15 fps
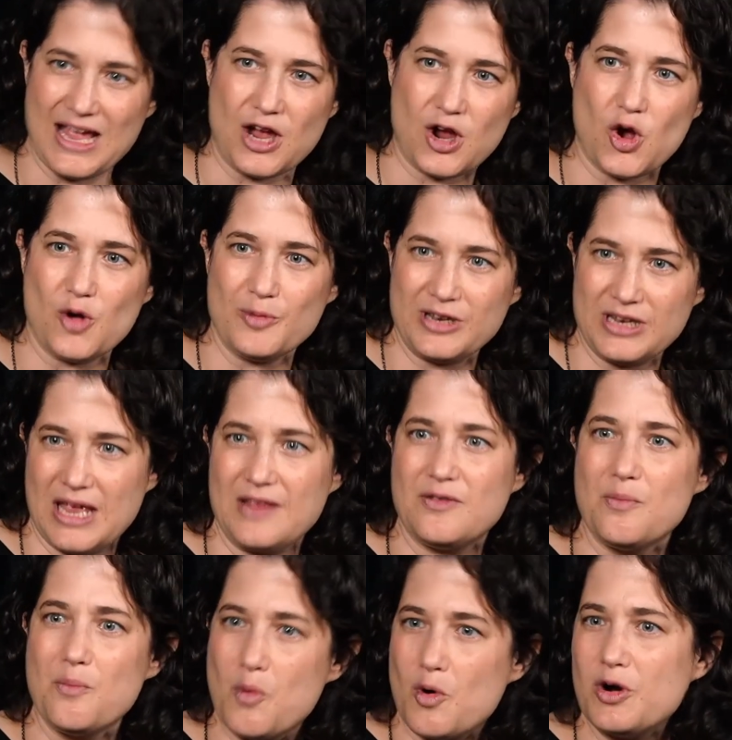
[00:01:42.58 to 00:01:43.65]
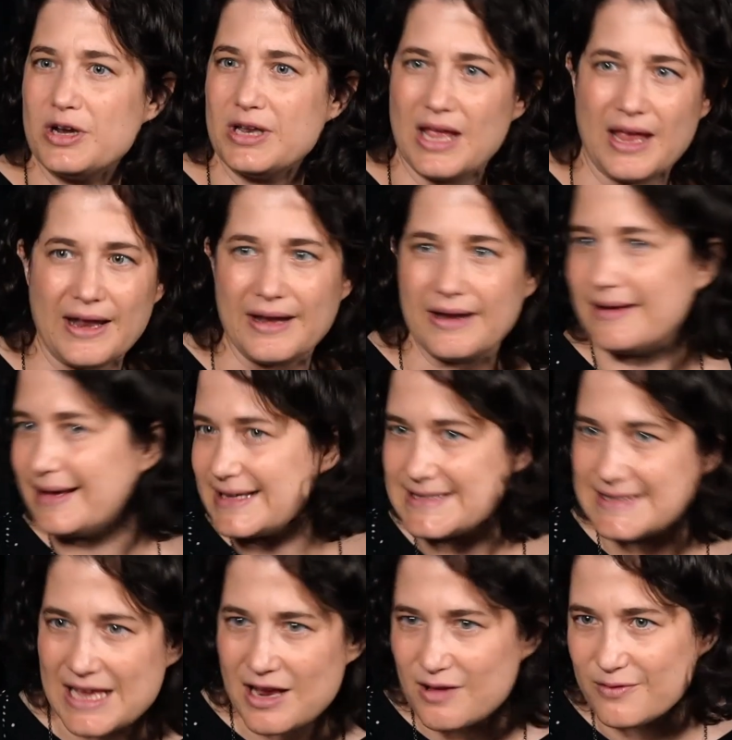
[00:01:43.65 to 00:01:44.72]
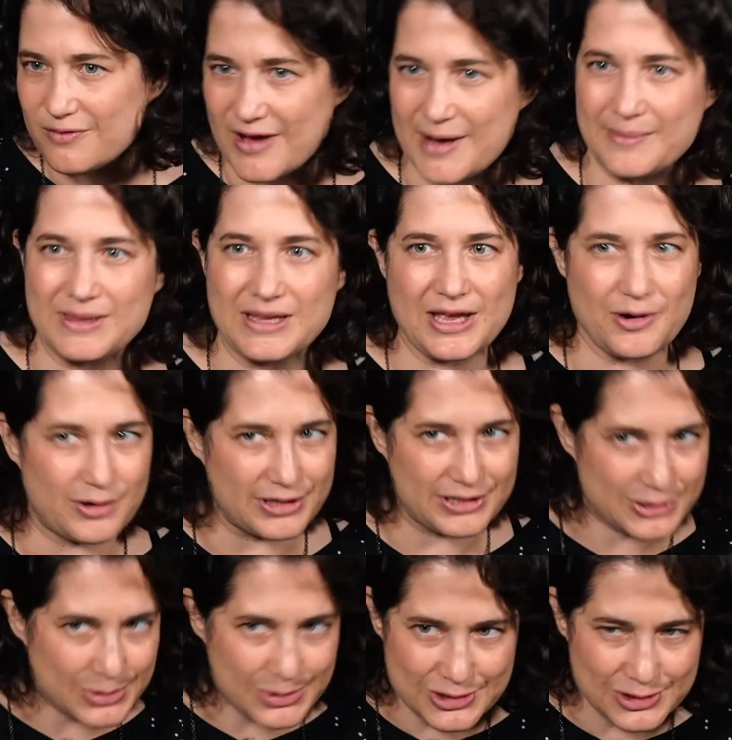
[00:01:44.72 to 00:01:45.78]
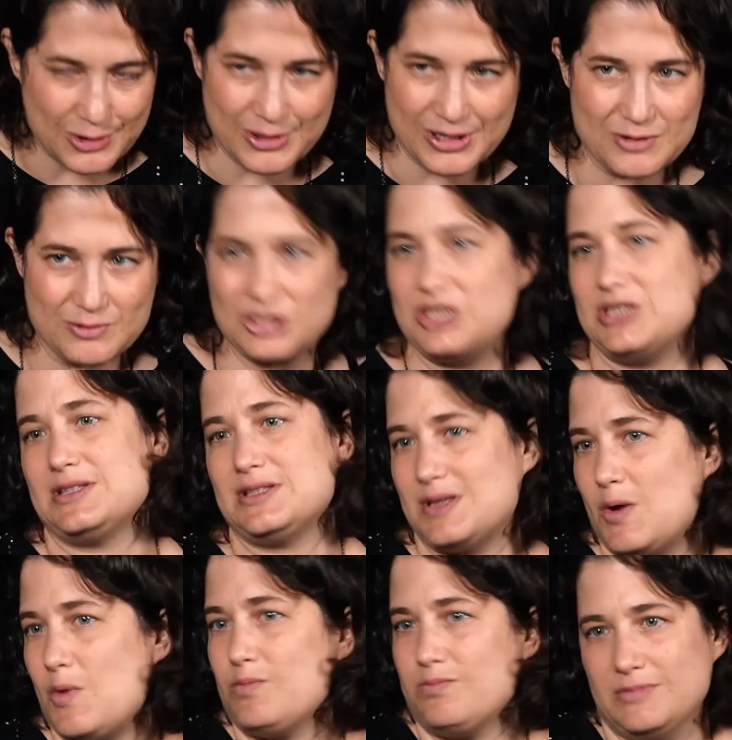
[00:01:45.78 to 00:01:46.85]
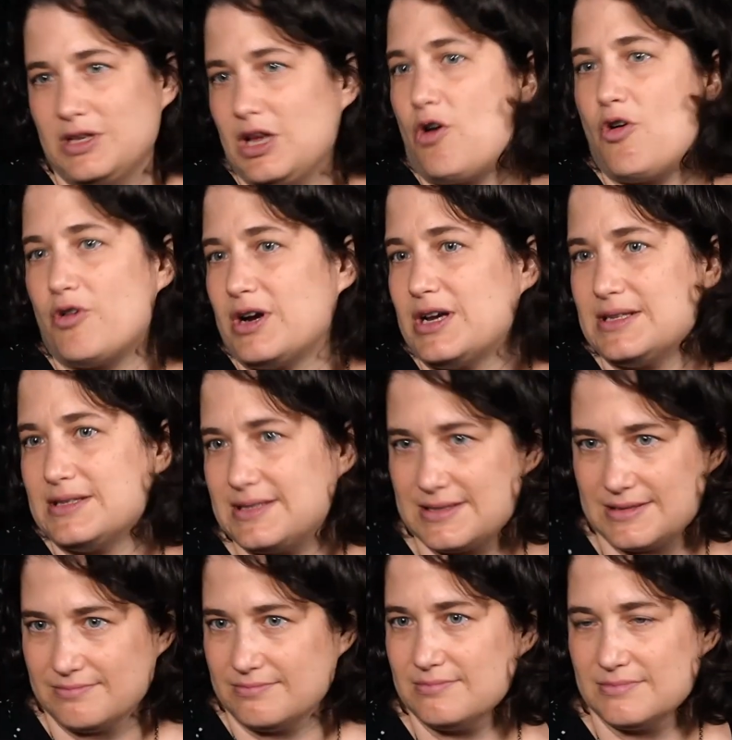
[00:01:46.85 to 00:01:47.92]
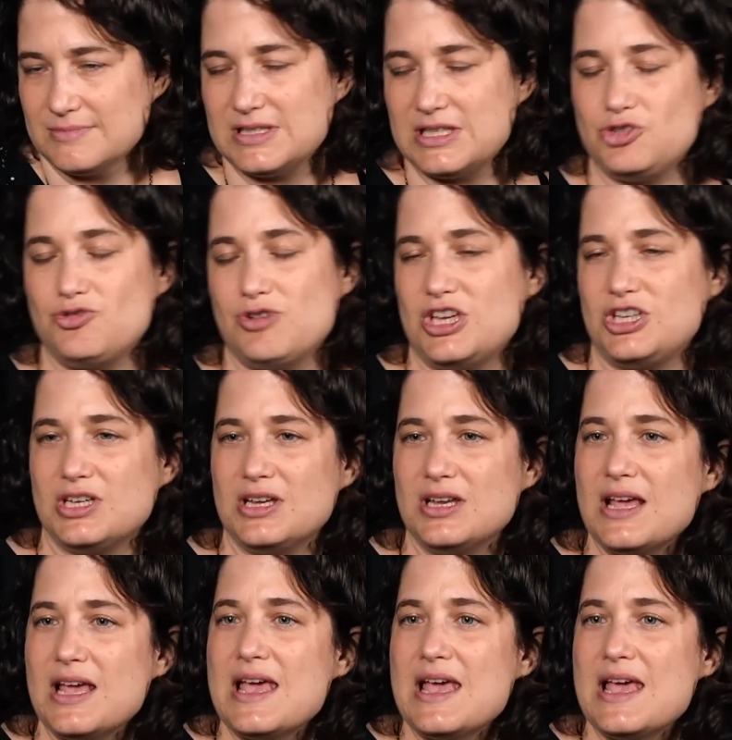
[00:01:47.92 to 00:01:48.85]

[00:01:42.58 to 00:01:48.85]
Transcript: accommodate more than a single family or 2-story, which is the current situation.